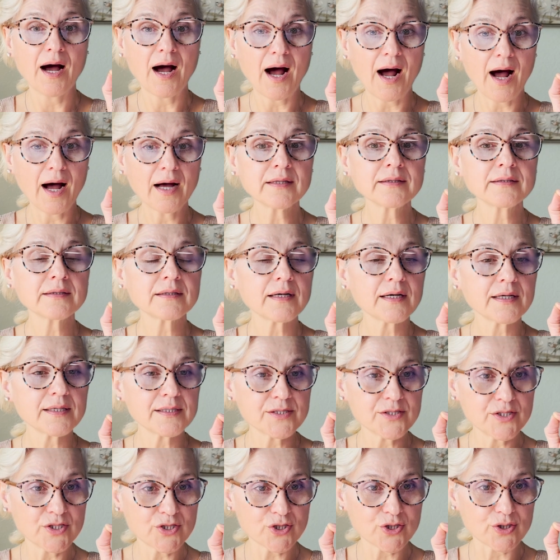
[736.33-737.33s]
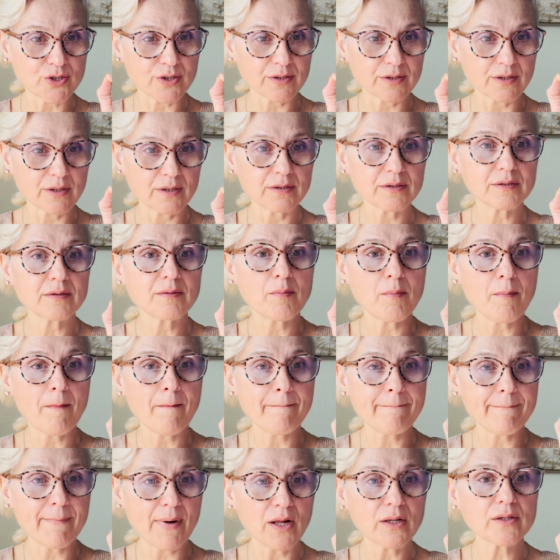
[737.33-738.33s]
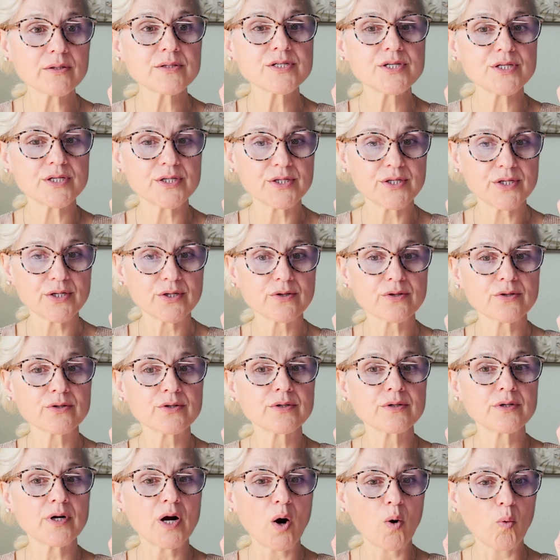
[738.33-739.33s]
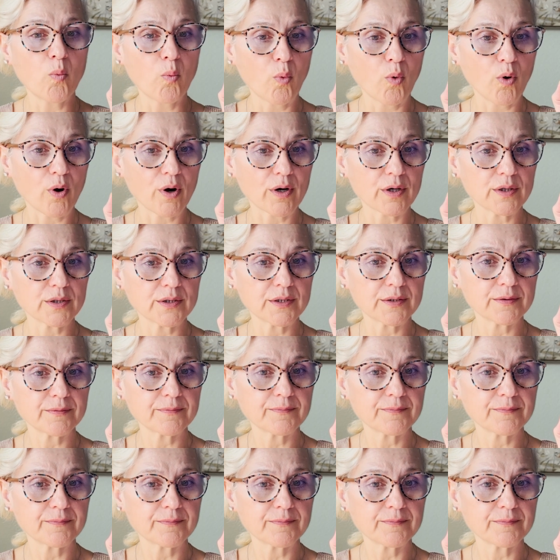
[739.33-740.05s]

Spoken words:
unconditional multi-year award,